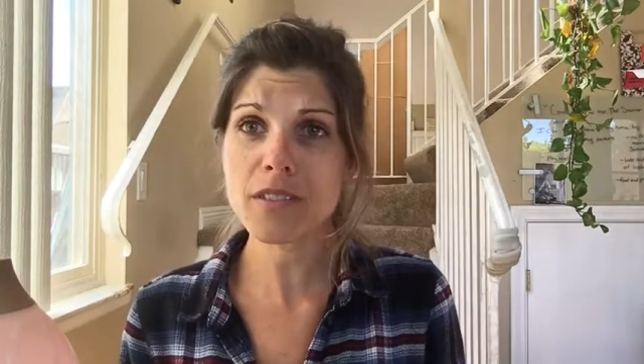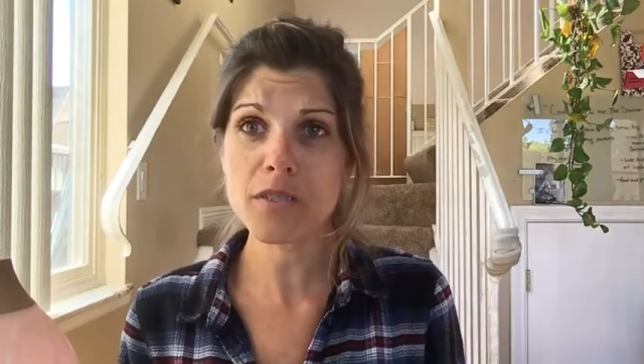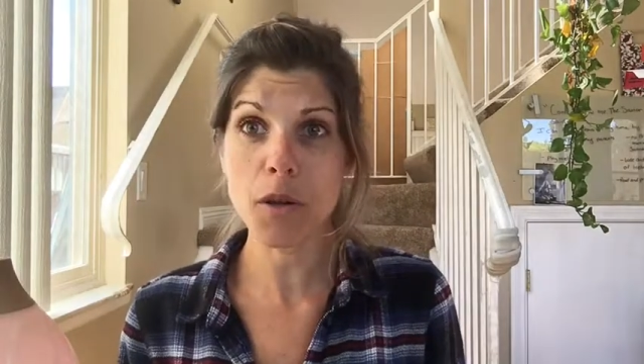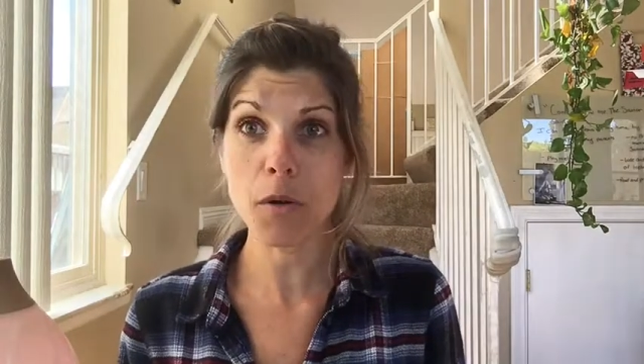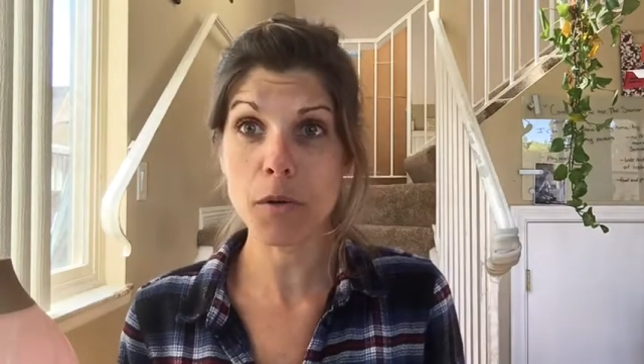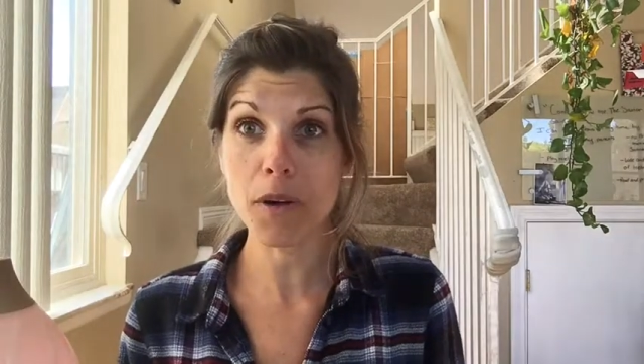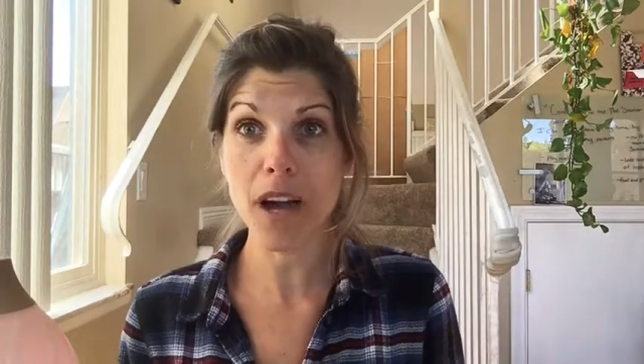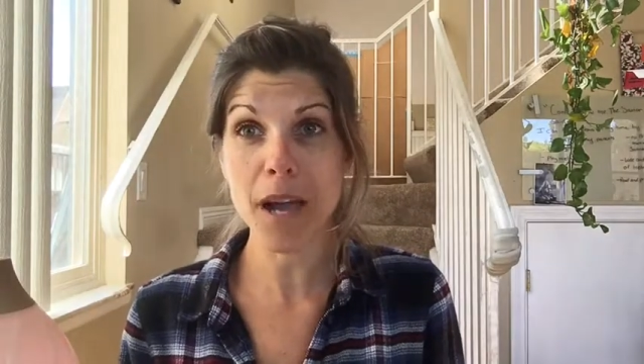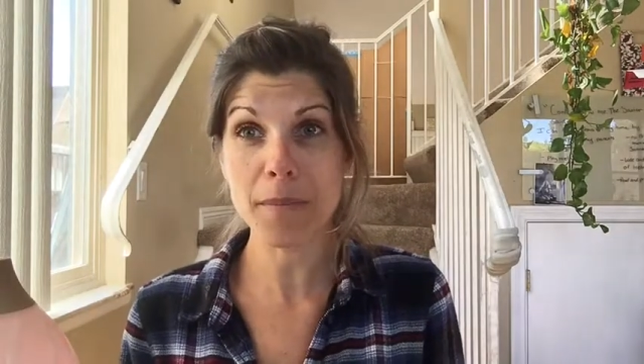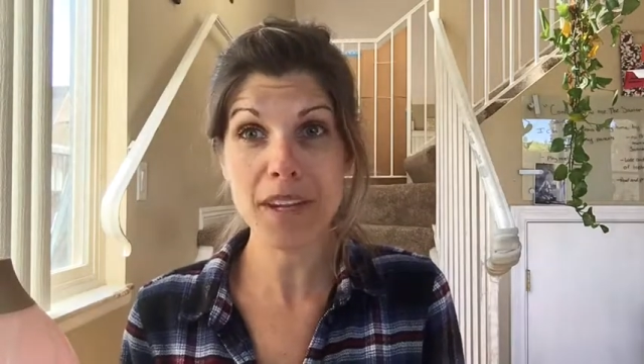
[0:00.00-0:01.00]
so
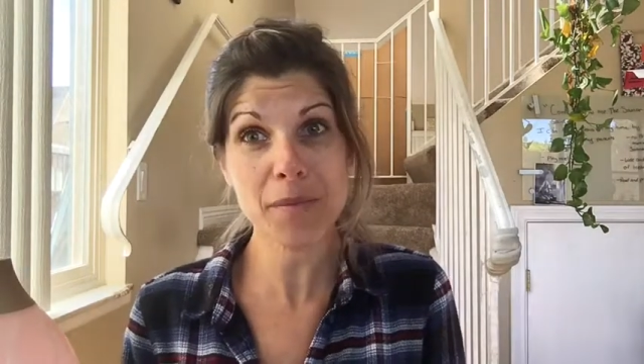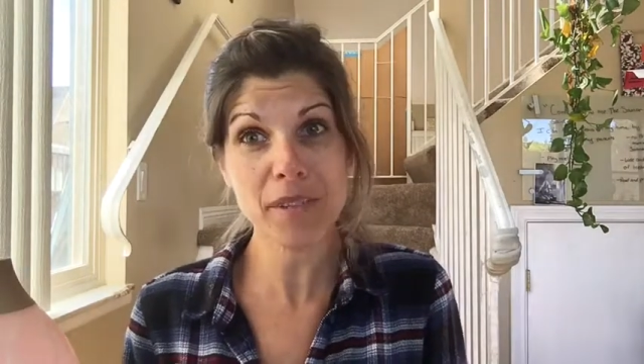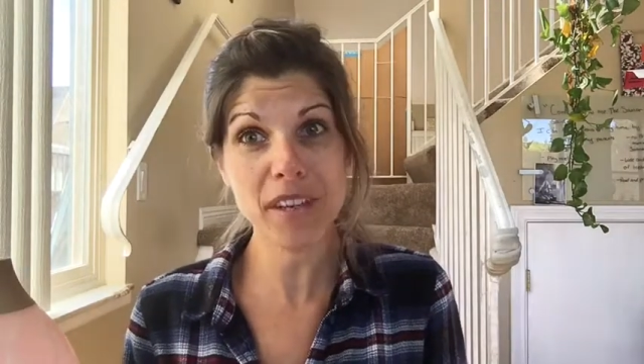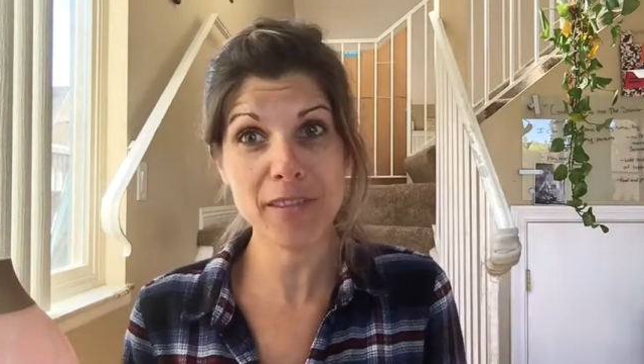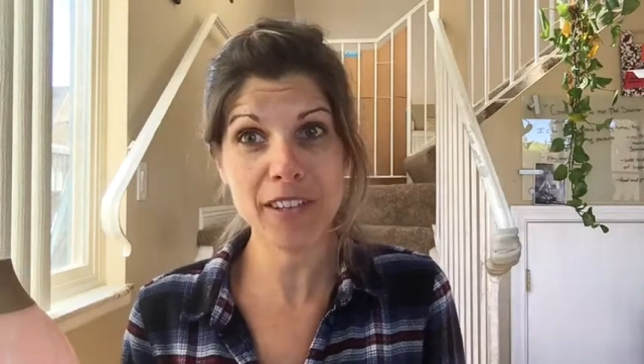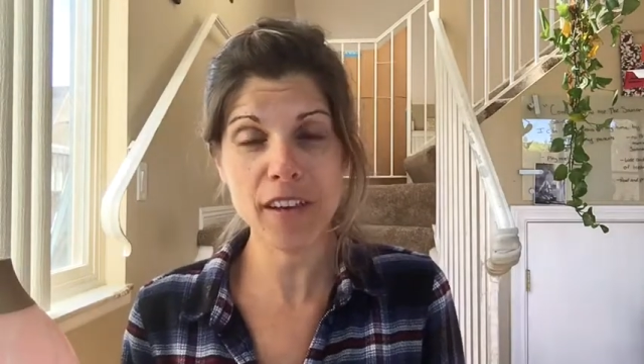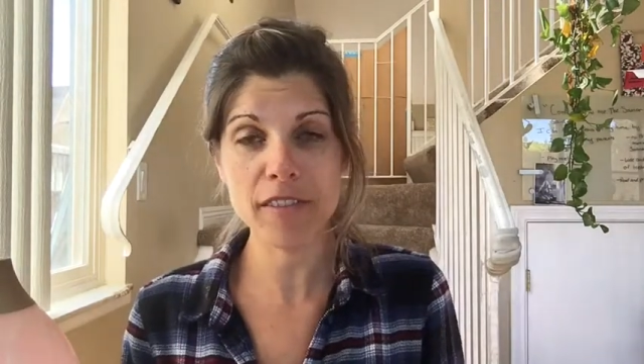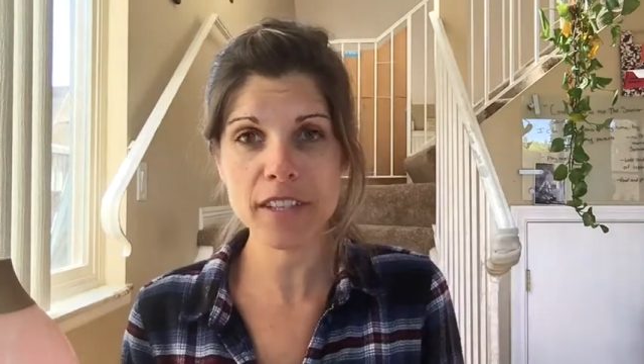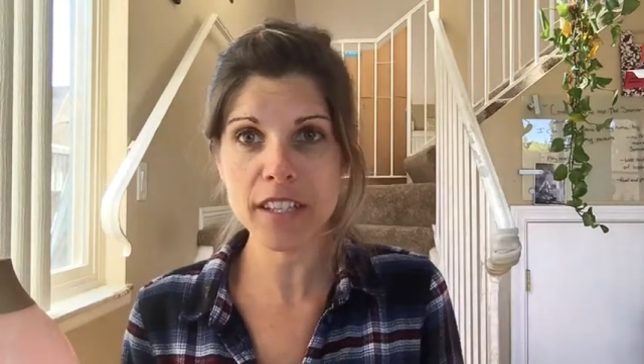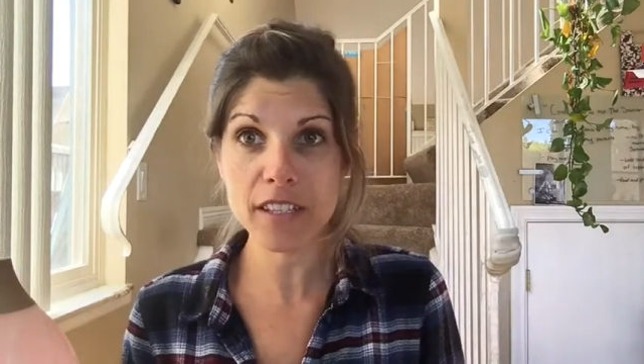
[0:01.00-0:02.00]
I'm not going to be covering
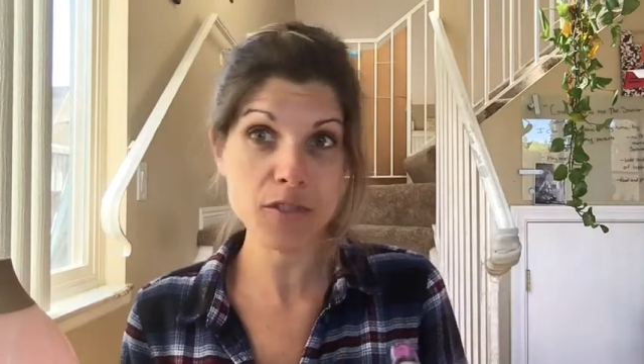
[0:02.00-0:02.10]
everything,